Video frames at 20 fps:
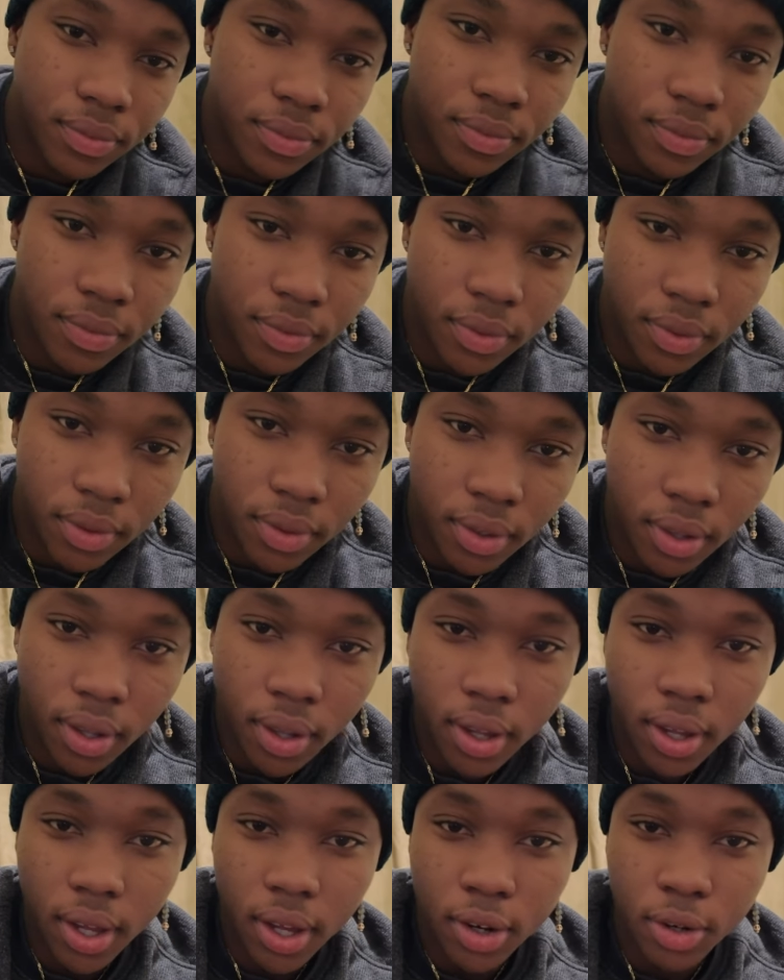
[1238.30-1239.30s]
I
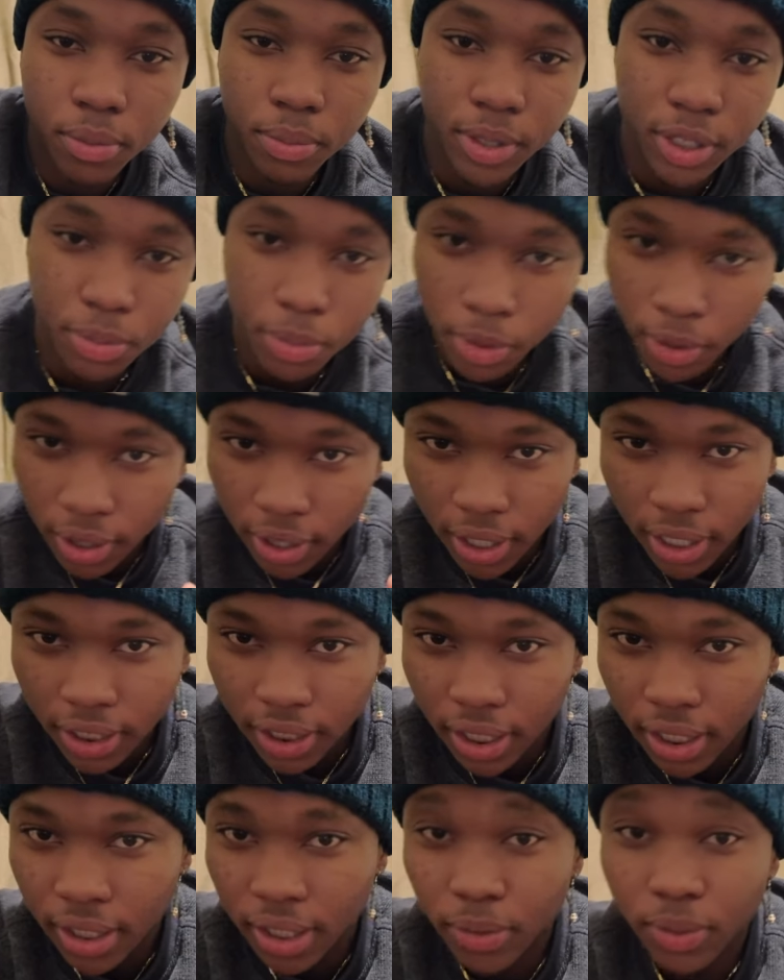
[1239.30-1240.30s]
don't be smoking like
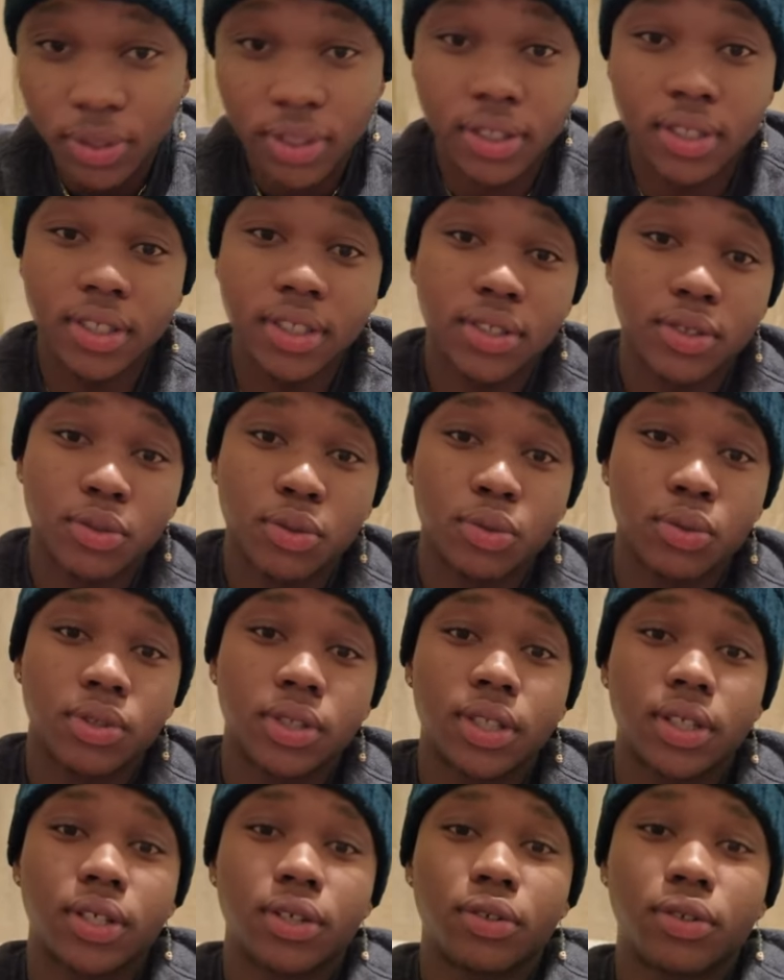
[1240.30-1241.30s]
that, which is a cool
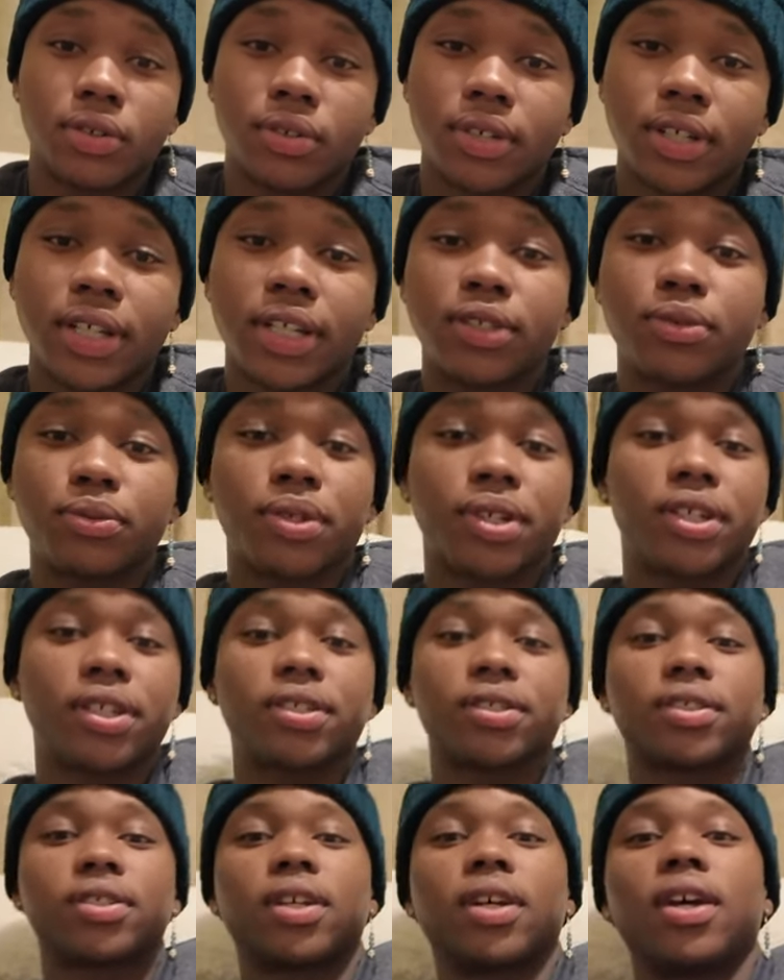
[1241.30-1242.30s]
thing, you know? It is what it
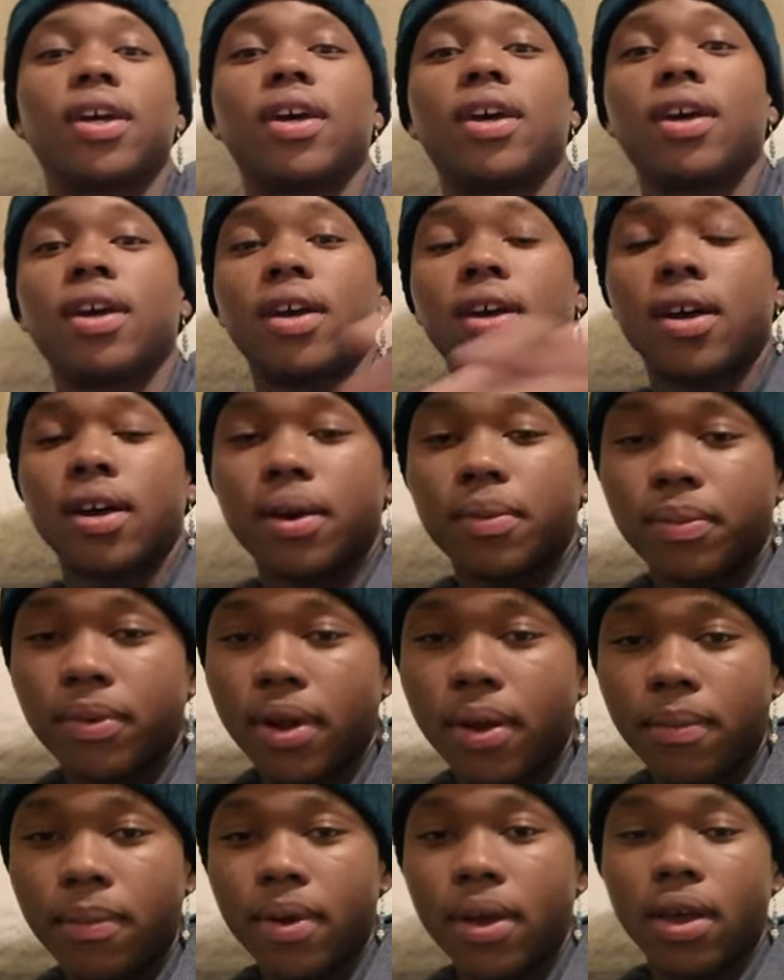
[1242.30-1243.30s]
is. I'm
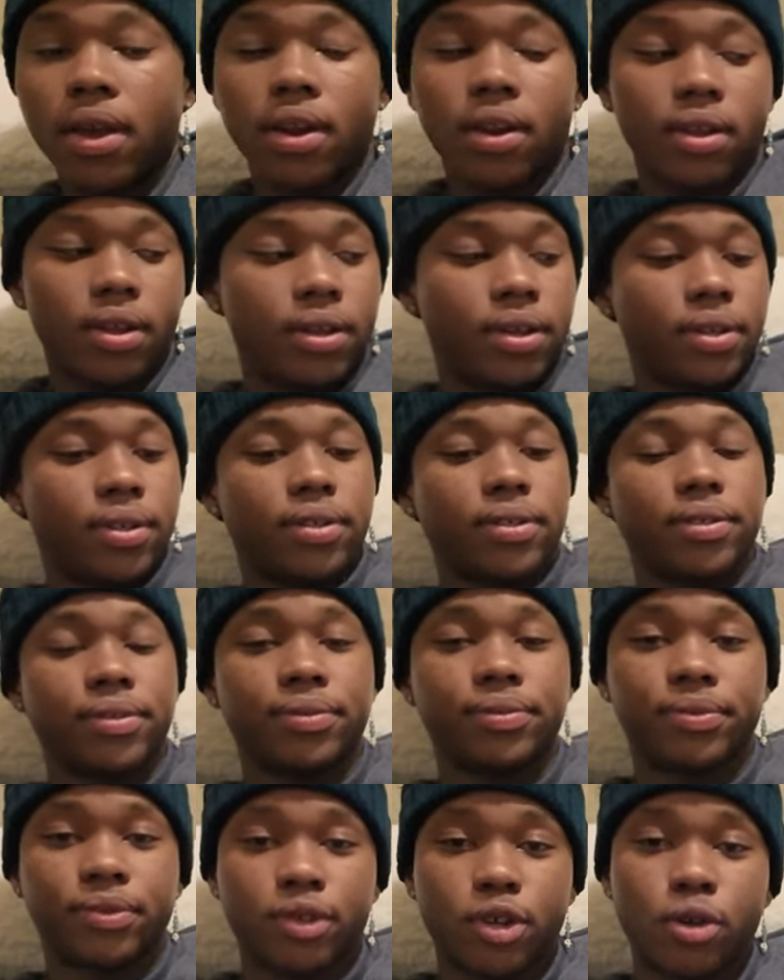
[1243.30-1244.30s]
not mad.
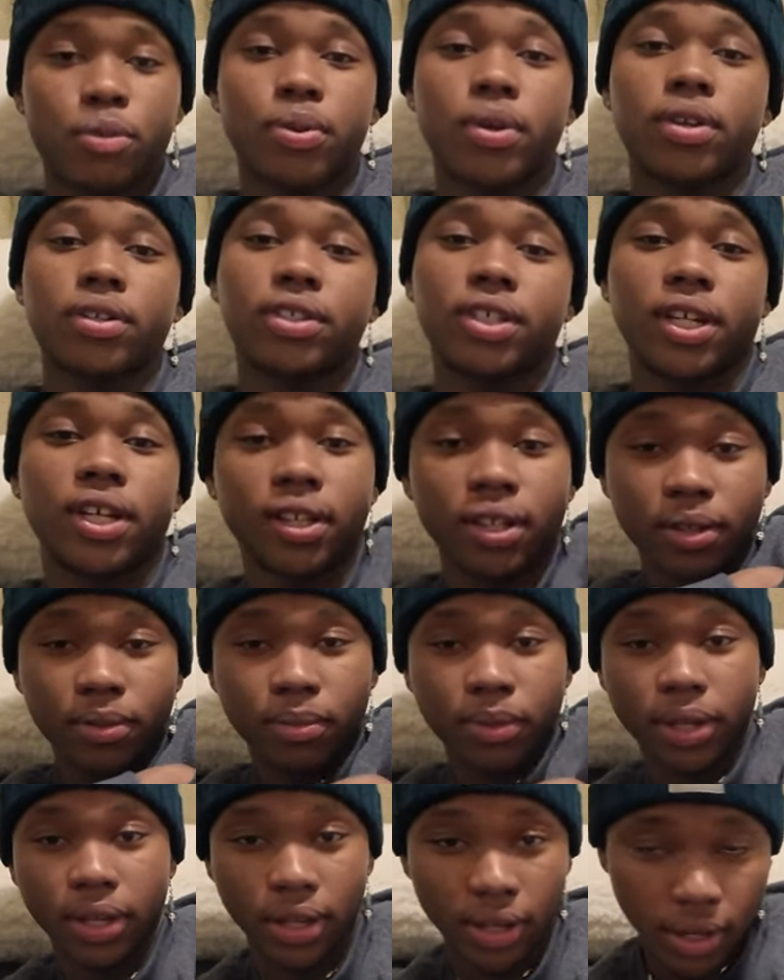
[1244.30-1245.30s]
Hope y'all chilling,
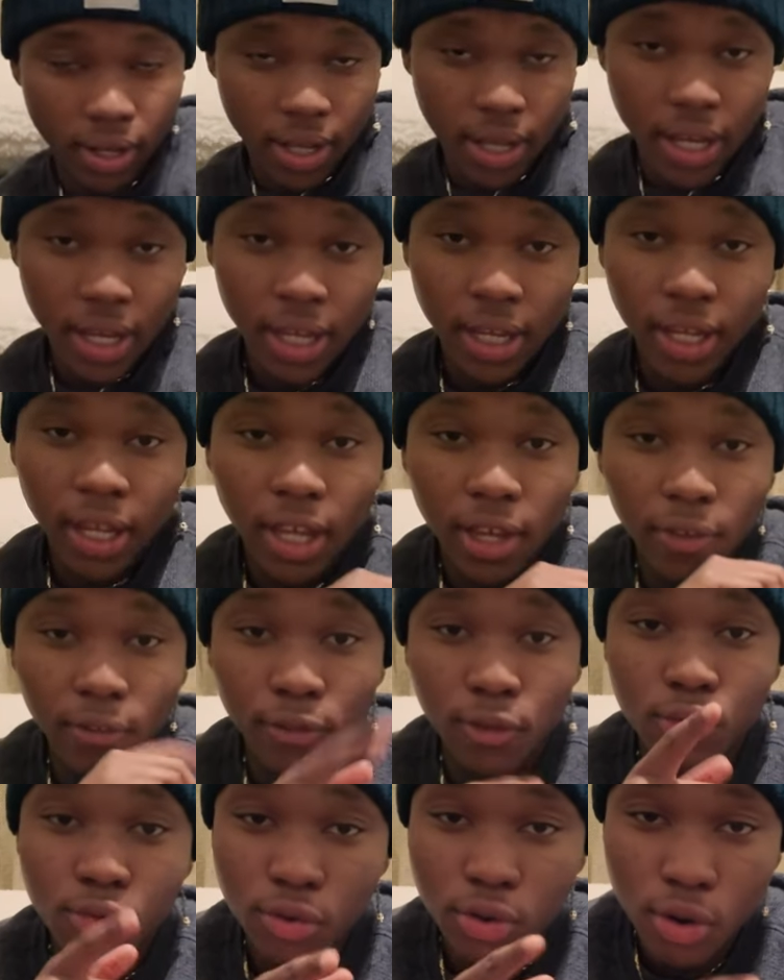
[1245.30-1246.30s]
man.
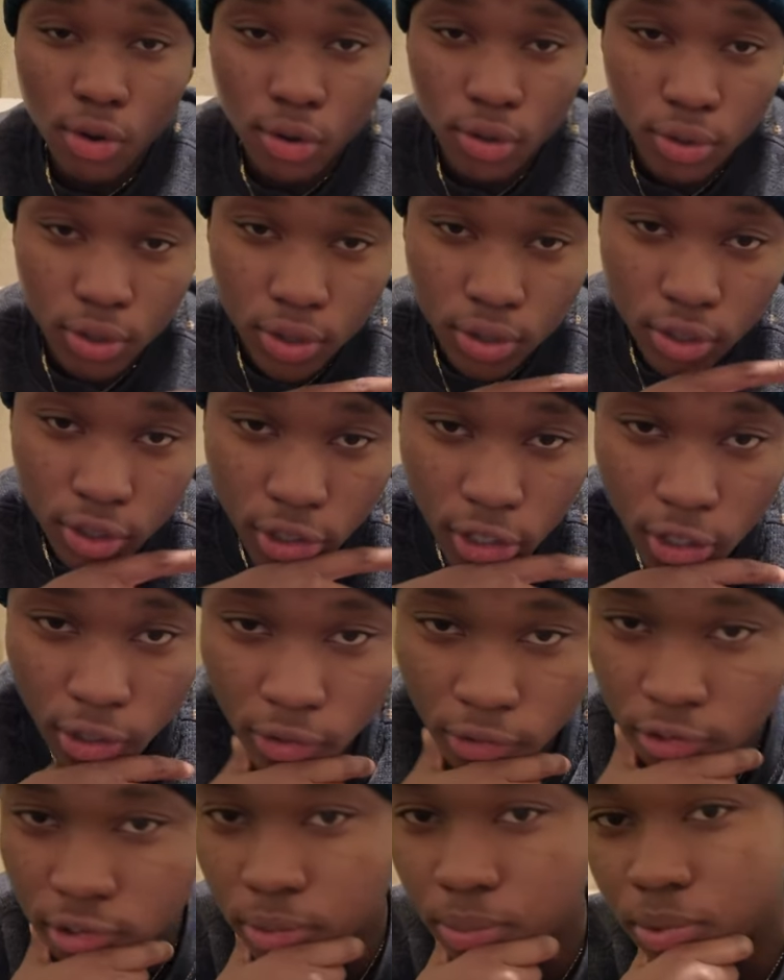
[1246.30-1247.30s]
If you know you
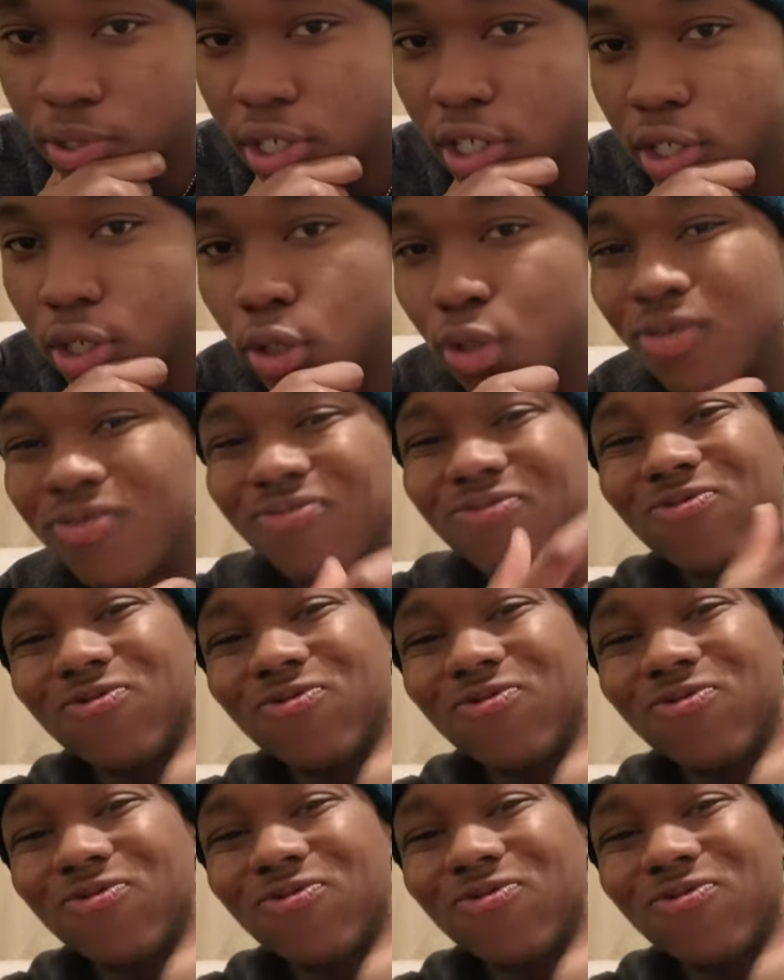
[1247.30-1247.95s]
deserve some chill,